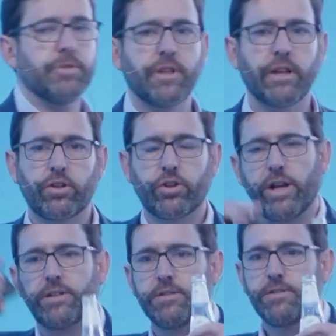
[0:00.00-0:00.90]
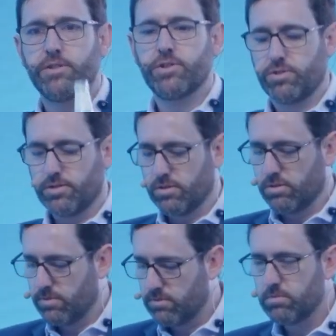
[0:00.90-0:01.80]
they create a digital
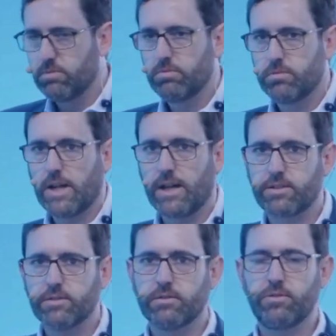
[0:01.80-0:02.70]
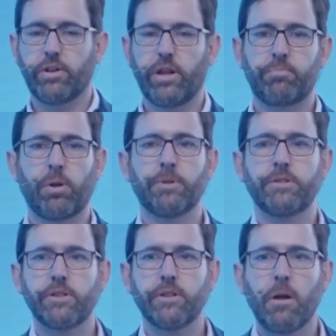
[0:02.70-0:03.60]
title to that
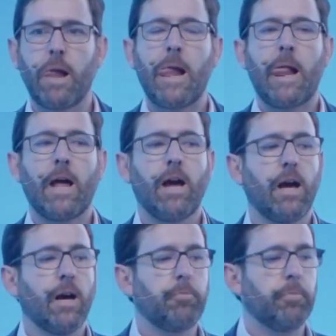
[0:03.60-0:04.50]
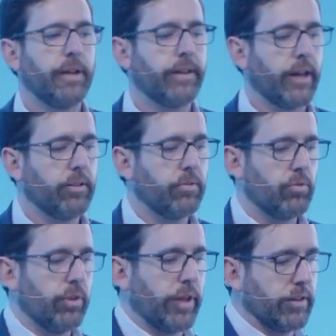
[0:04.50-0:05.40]
property, and
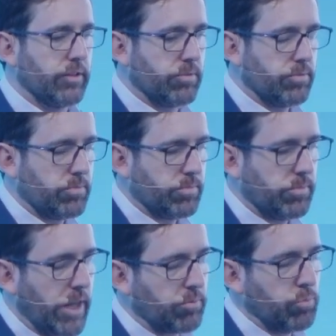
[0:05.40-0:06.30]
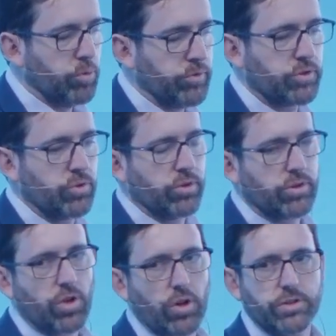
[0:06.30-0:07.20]
that moves through the
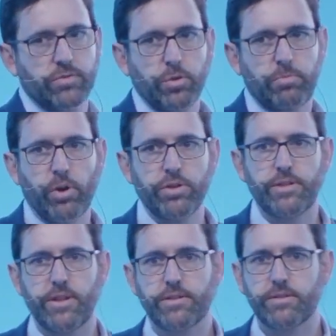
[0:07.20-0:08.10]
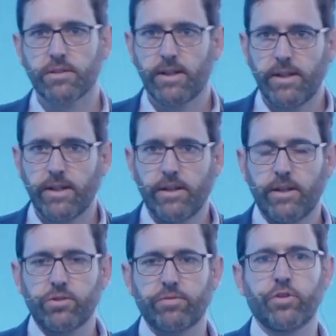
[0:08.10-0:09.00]
transfer process.
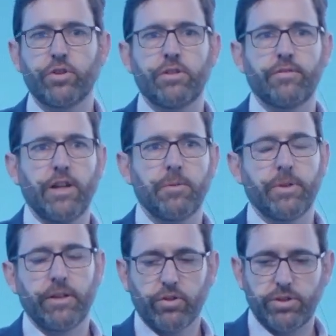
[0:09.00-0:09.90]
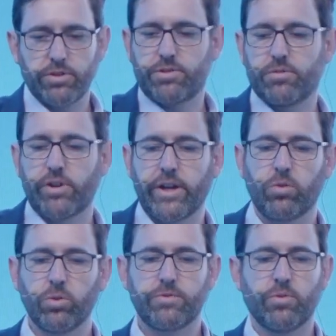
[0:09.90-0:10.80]
So for the developer, they've got digital
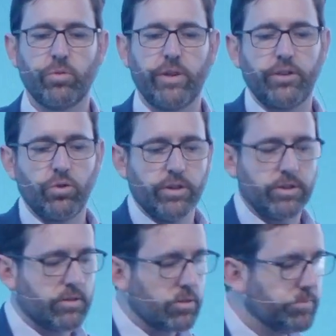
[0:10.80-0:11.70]
records for all their units.